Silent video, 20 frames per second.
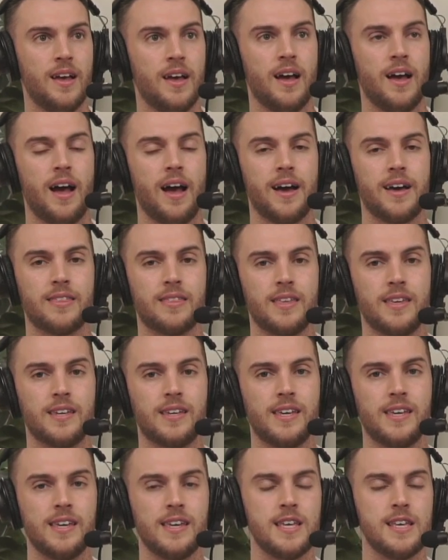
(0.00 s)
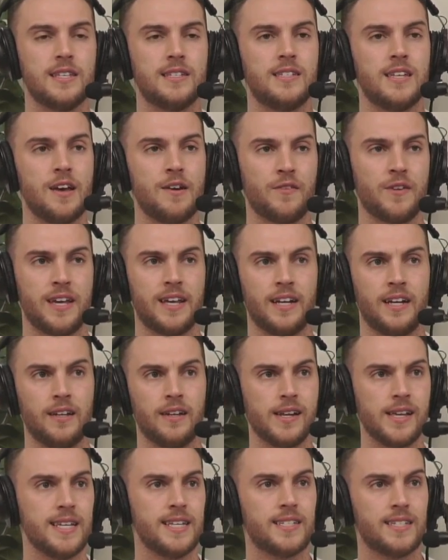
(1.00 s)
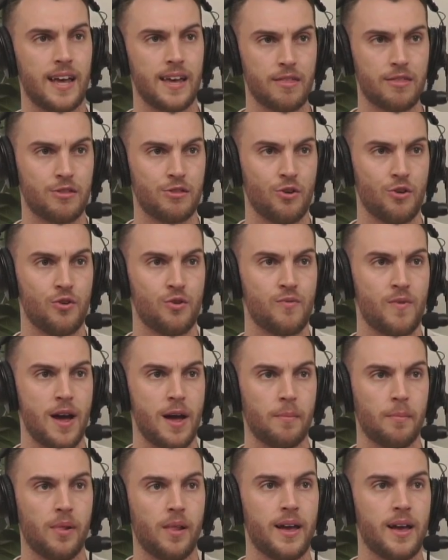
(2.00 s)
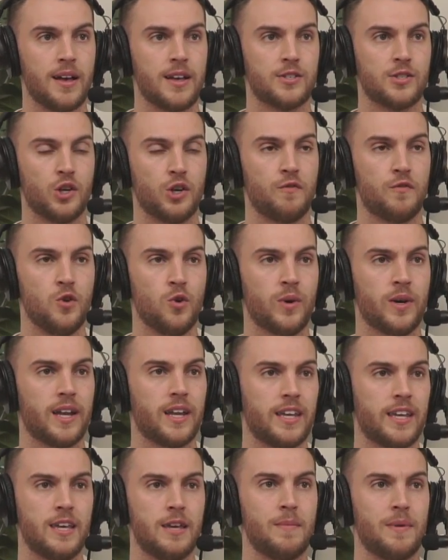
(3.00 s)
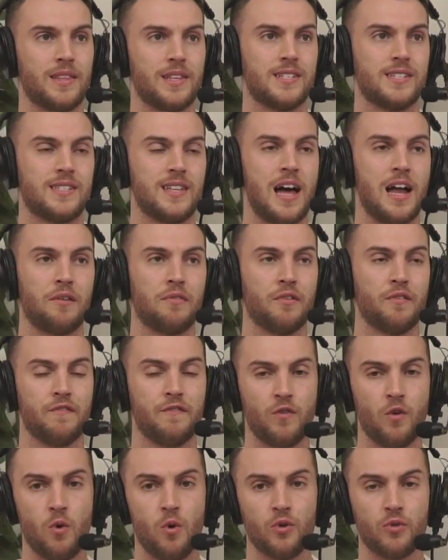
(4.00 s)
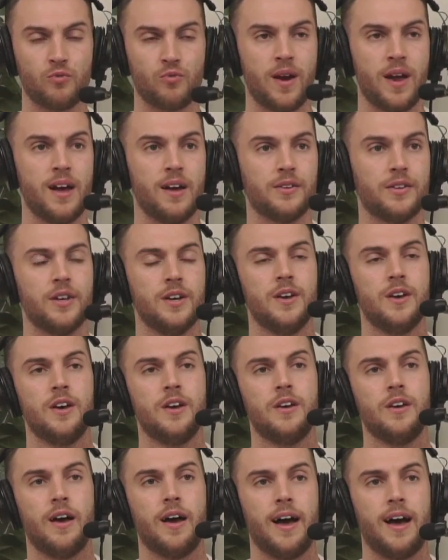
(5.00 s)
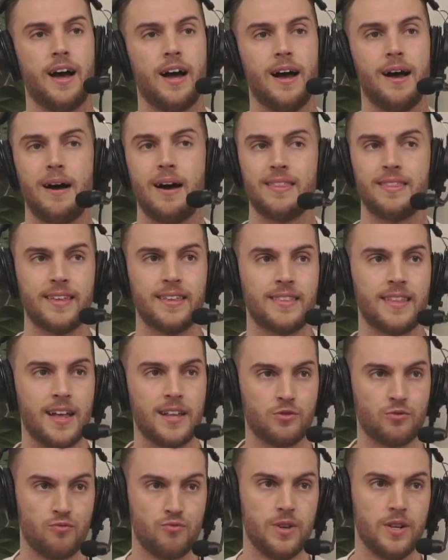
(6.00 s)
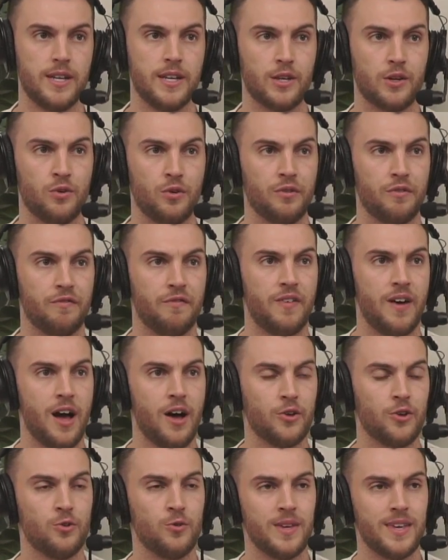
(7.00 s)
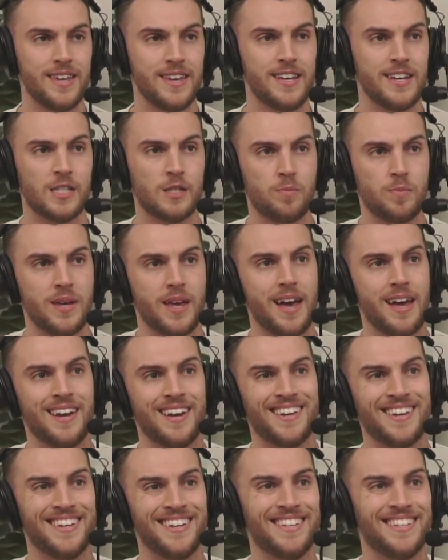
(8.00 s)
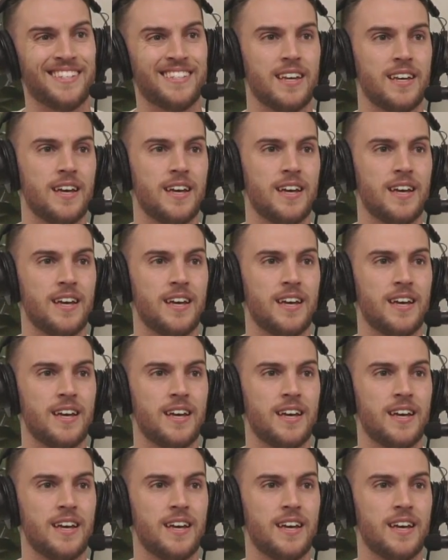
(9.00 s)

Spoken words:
I think he's definitely at least a third round player. So if you're getting him at the start of the fourth round, I think that's really good value. ESPN is